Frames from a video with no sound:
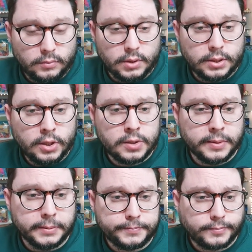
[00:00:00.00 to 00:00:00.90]
Excuse
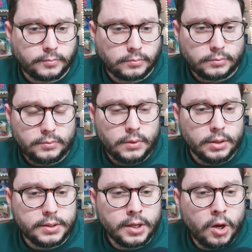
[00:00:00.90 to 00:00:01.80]
me.
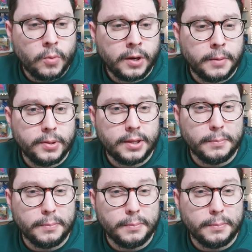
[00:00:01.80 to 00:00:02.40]
So we're going to put